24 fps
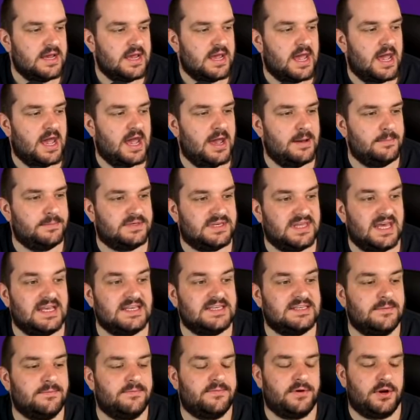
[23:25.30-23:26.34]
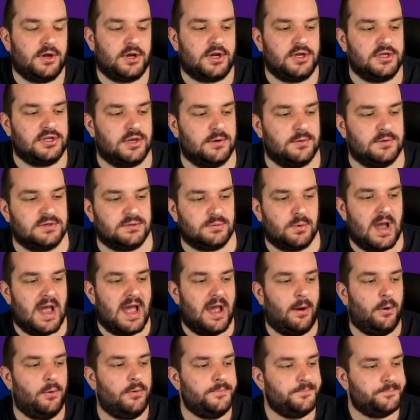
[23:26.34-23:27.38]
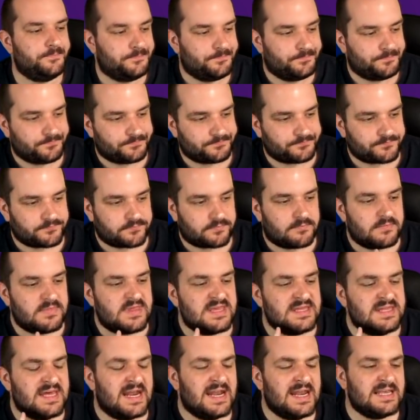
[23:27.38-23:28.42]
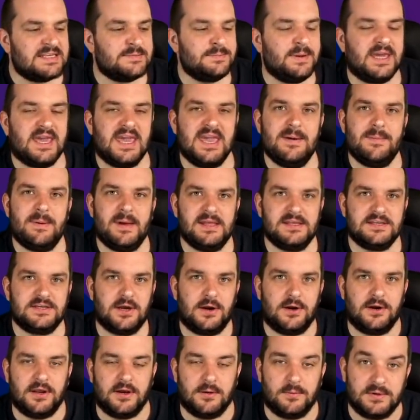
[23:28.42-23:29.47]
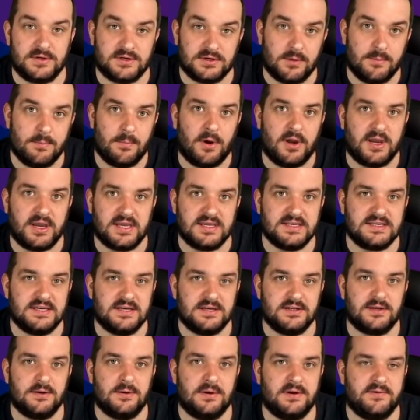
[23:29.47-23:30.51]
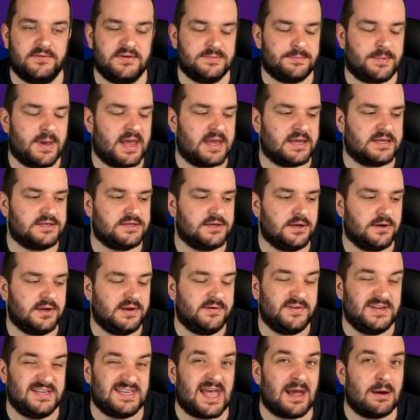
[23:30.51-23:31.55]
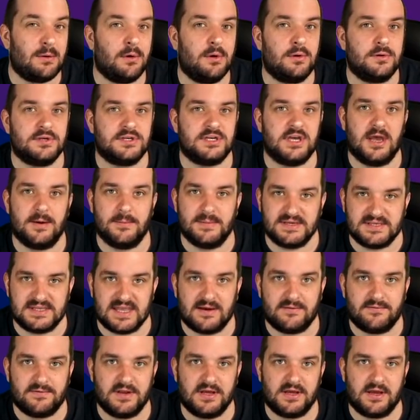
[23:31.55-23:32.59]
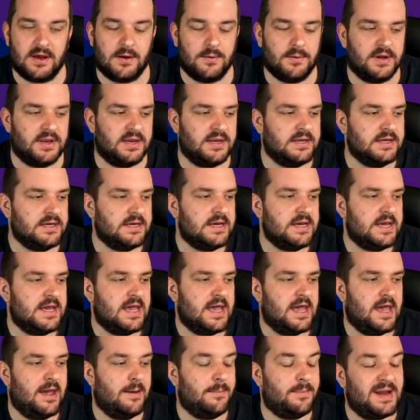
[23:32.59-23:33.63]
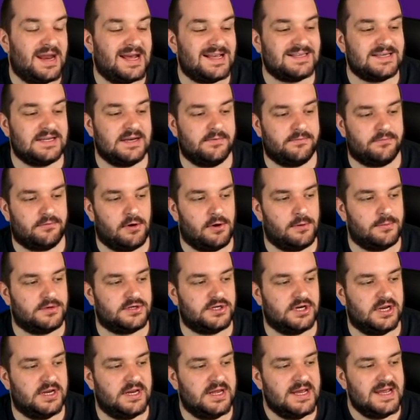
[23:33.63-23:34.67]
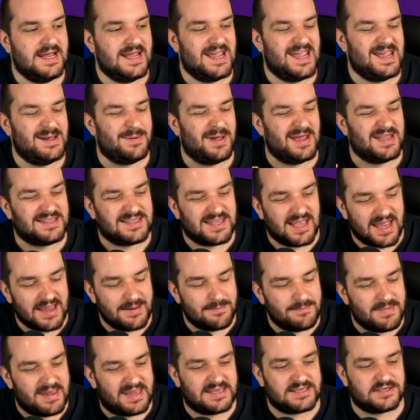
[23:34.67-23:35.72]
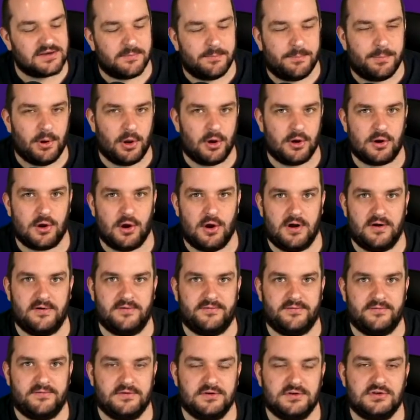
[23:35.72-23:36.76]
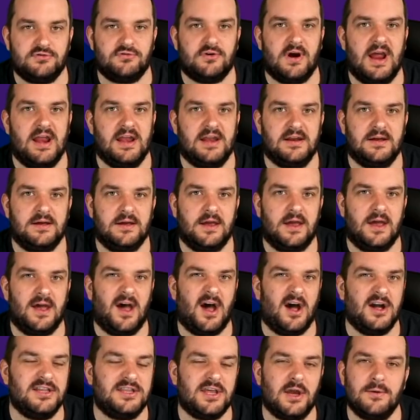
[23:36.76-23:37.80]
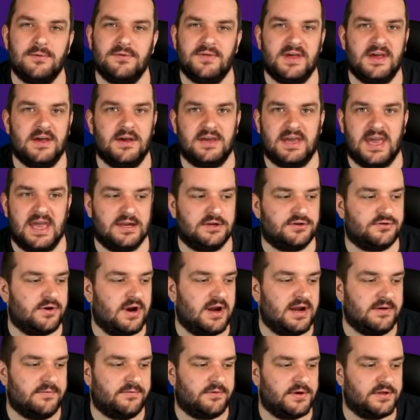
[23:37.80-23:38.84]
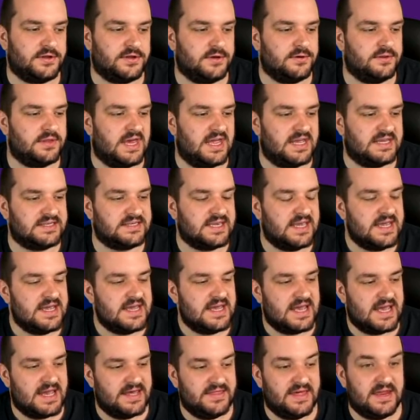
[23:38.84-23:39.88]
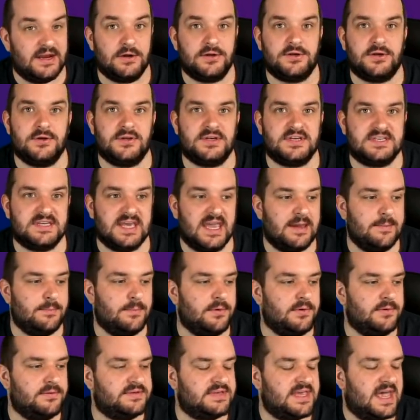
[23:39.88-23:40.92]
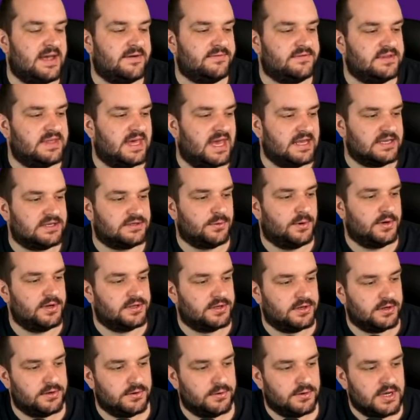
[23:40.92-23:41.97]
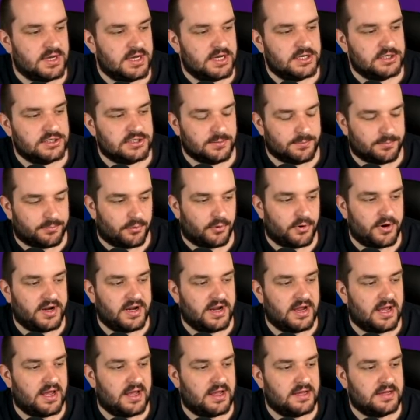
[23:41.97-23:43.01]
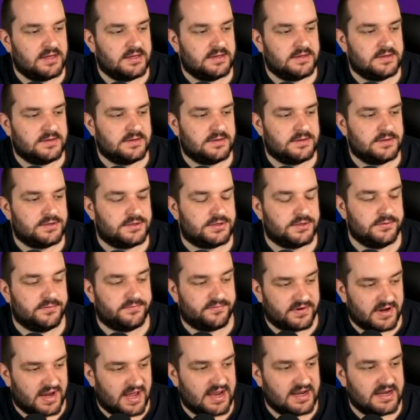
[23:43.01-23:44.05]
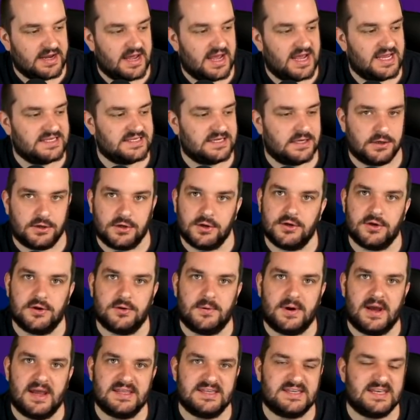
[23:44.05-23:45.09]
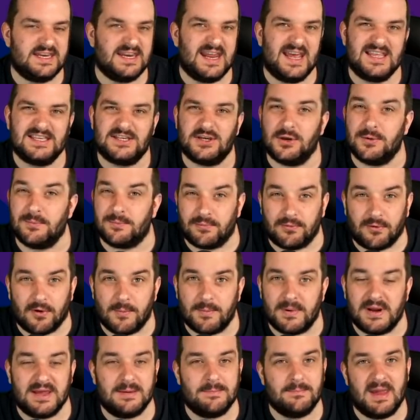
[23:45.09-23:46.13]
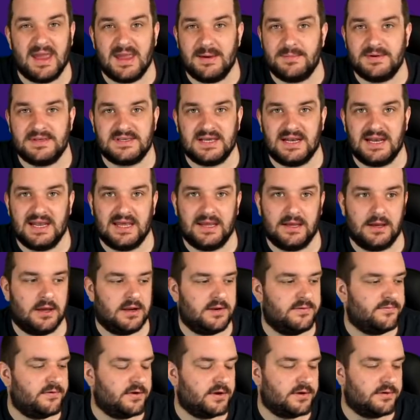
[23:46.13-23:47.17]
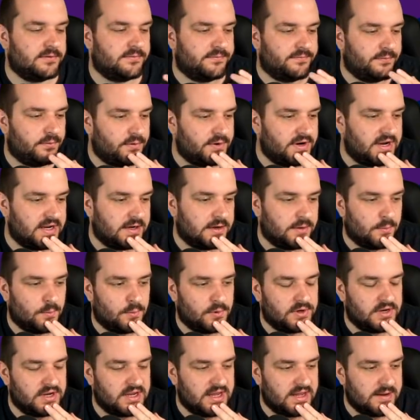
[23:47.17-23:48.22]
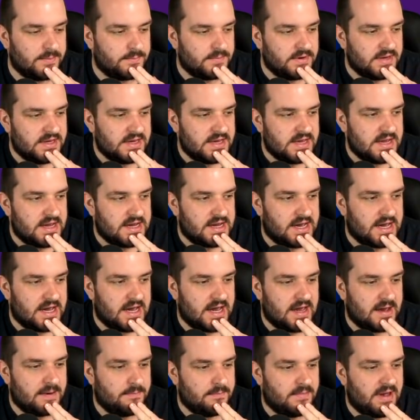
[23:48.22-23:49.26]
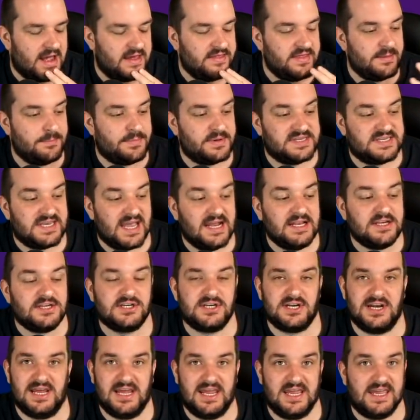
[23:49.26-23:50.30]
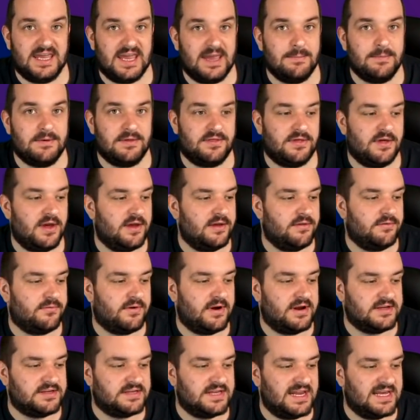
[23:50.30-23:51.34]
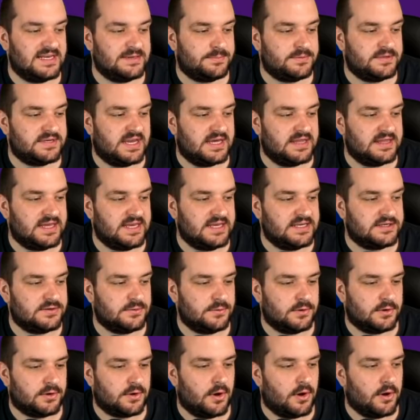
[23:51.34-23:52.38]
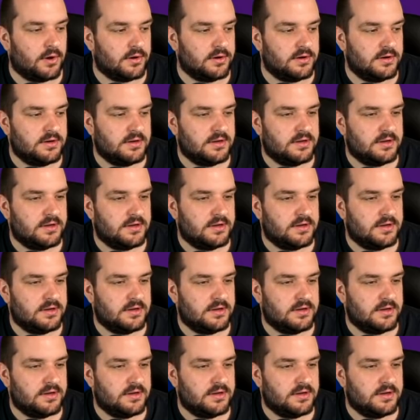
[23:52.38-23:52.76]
So that's something I could do as well. That lets me keep Antonio, which I might consider doing if he's back soon. If he's out long term, he's definitely going. But that's another option. It means I block off Trent. I don't think I get Trent if I do this. And then I do the same moves after that. So I do De Bruyne to Fernandes and Gundogan to Neto, probably, maybe to Lingard if I can afford it and I want him. And then potentially in game week 33, so let's pretend these two are gone,